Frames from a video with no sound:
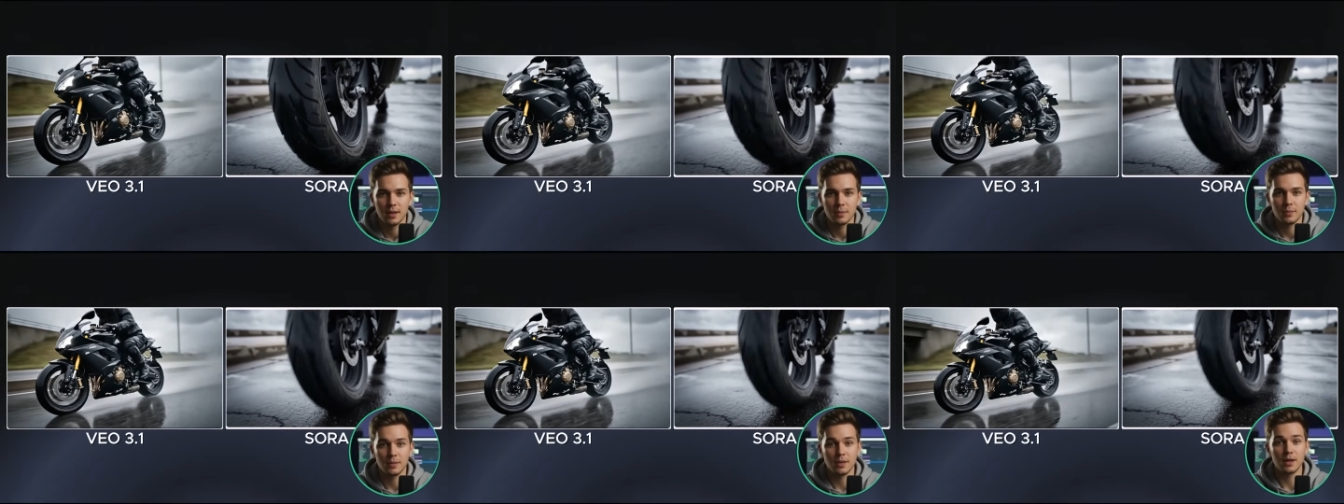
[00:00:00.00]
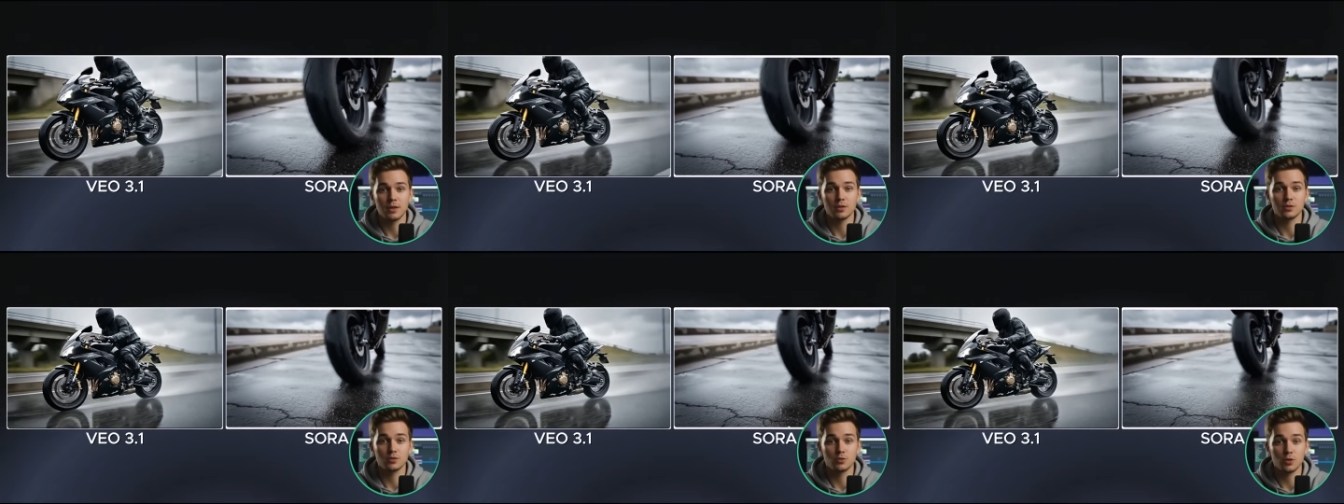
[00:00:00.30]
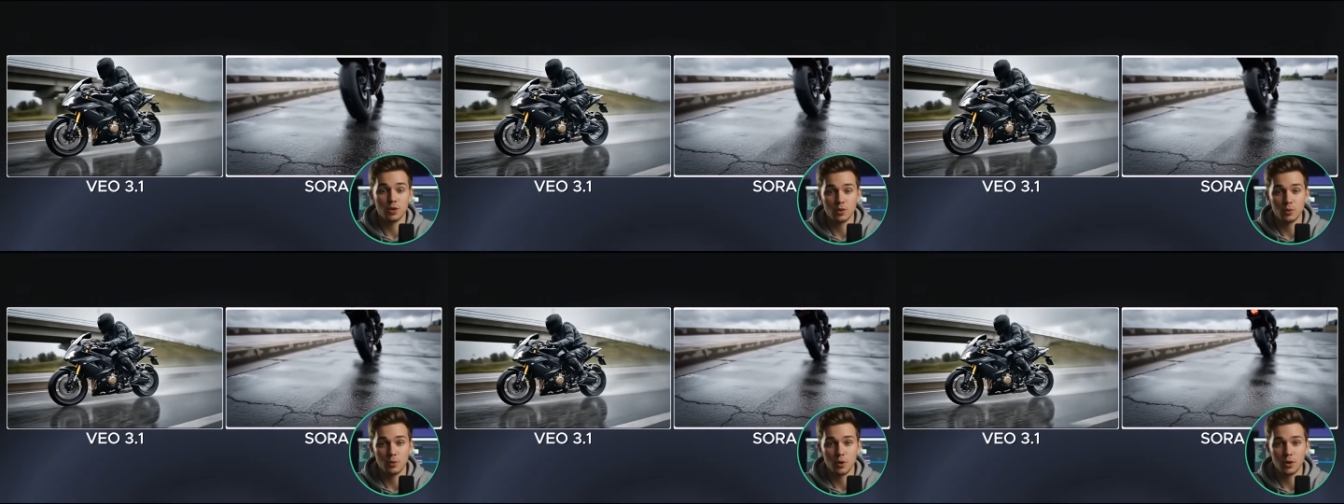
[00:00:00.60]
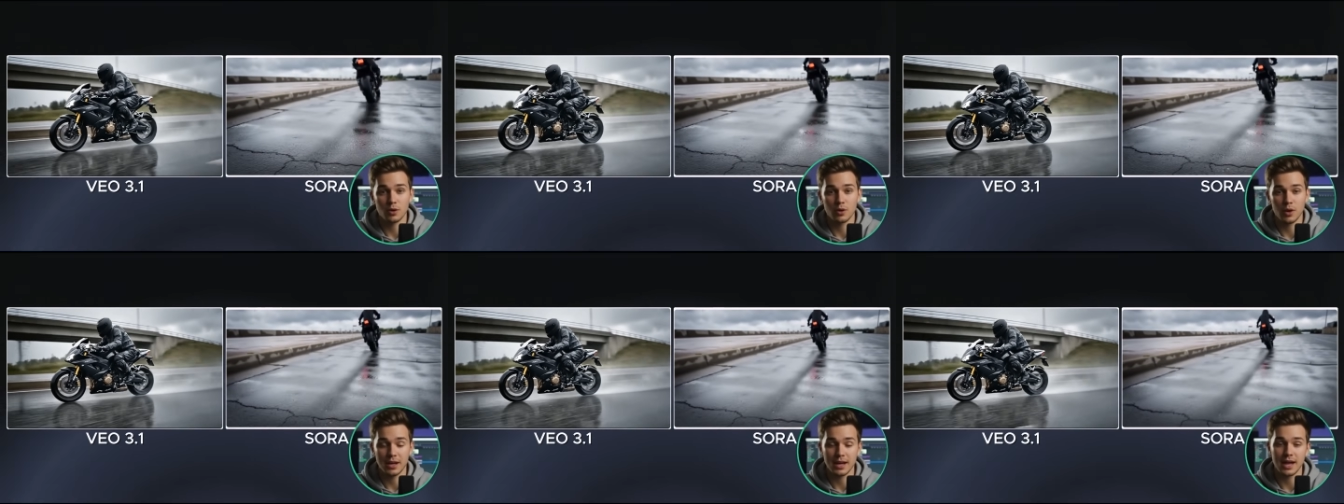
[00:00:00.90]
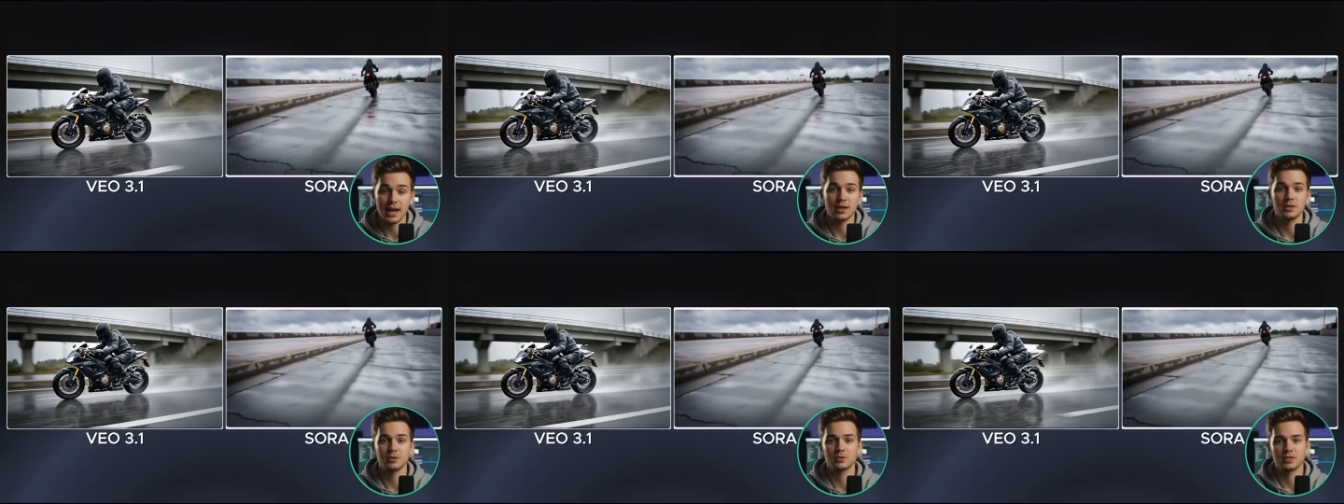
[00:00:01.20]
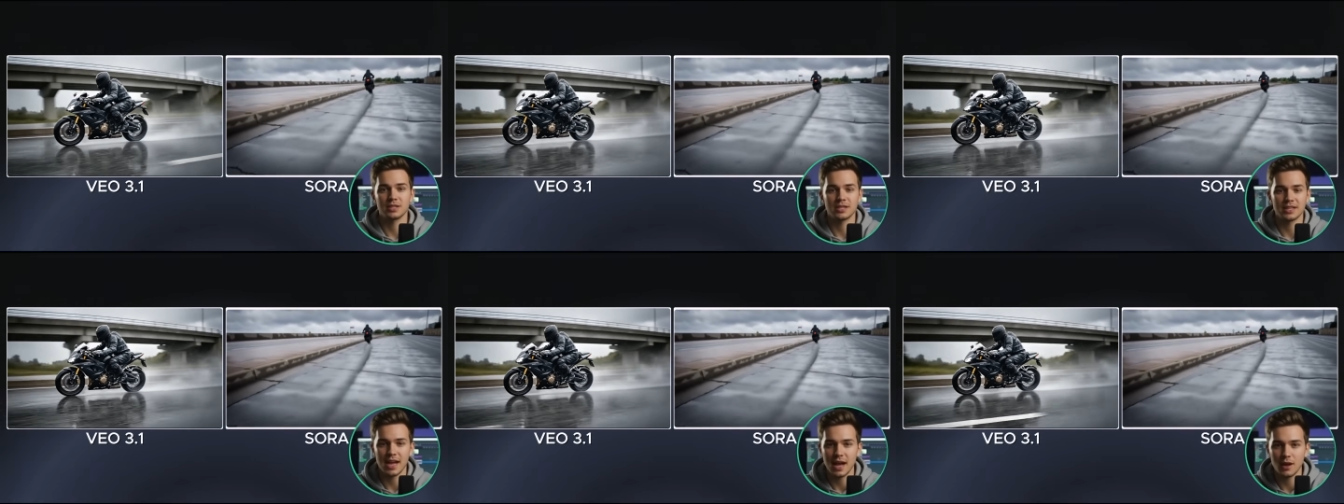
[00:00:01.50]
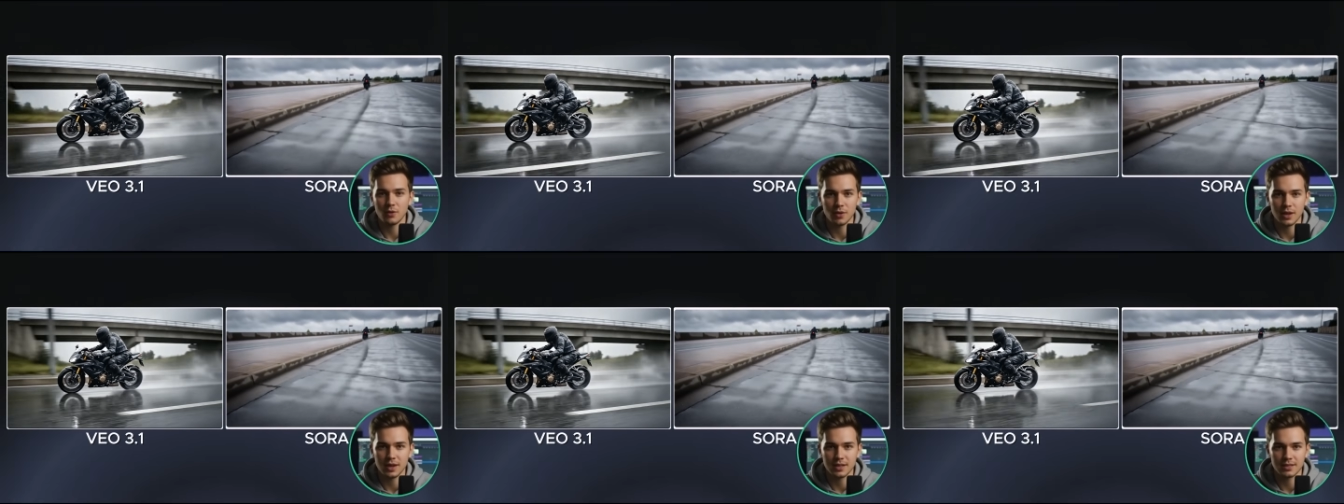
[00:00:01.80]
Veo 3.1 handles the
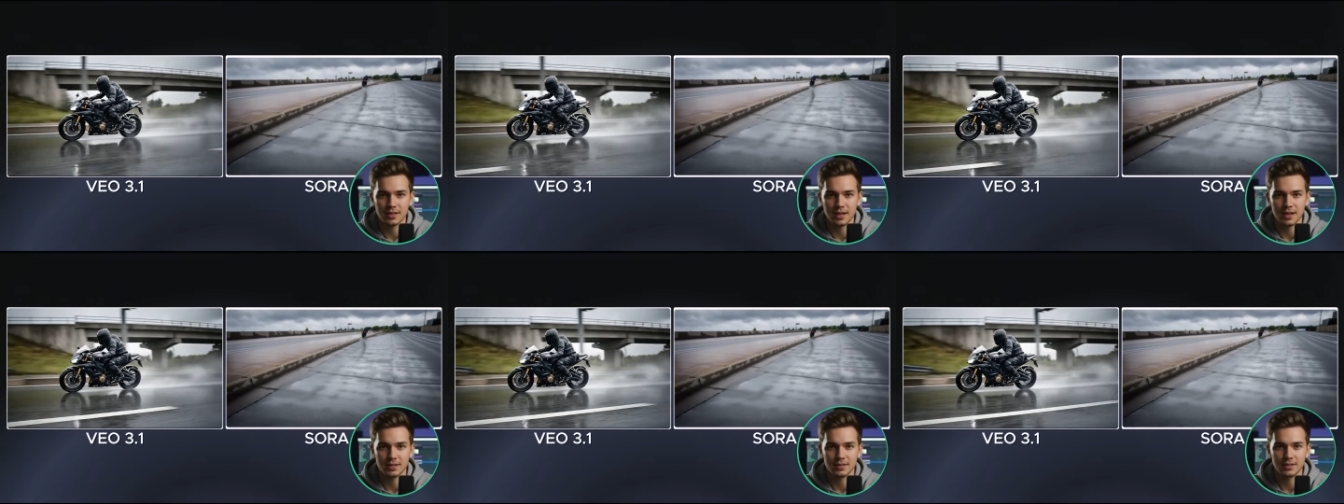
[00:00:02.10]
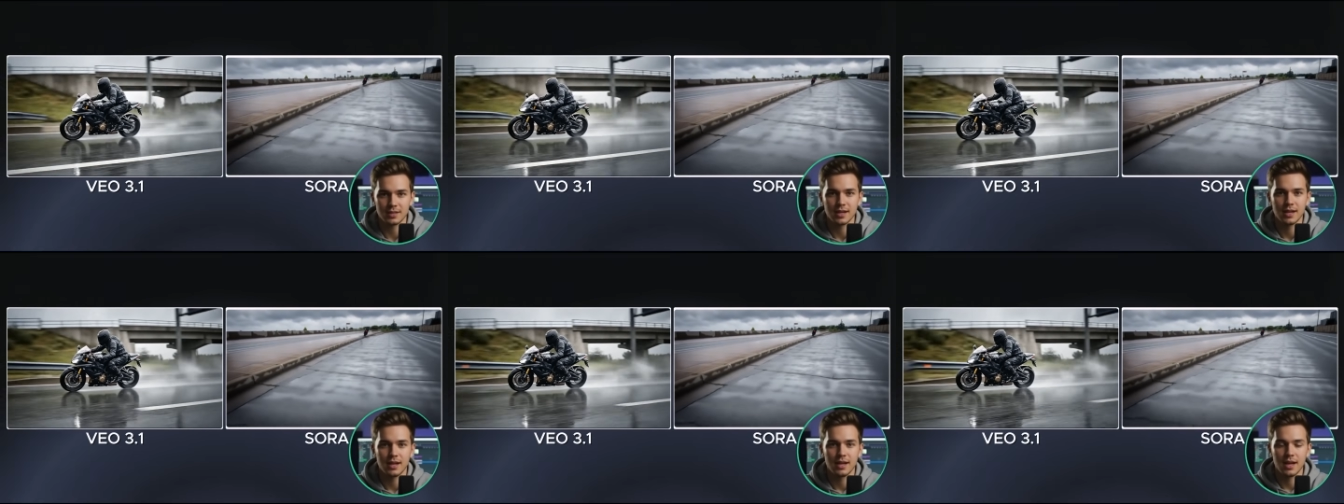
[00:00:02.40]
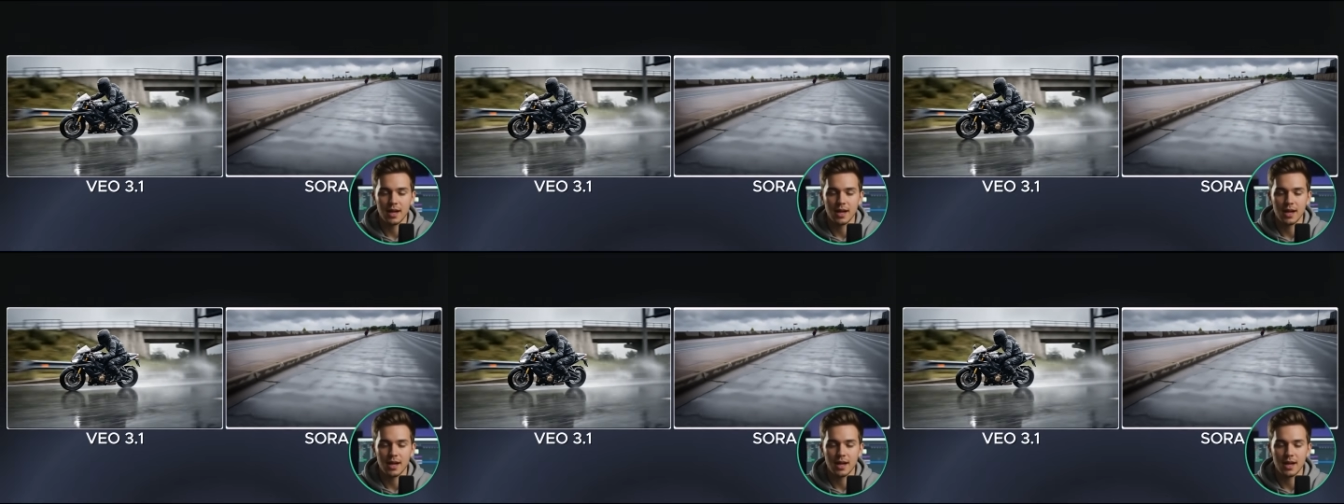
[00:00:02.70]
camera intent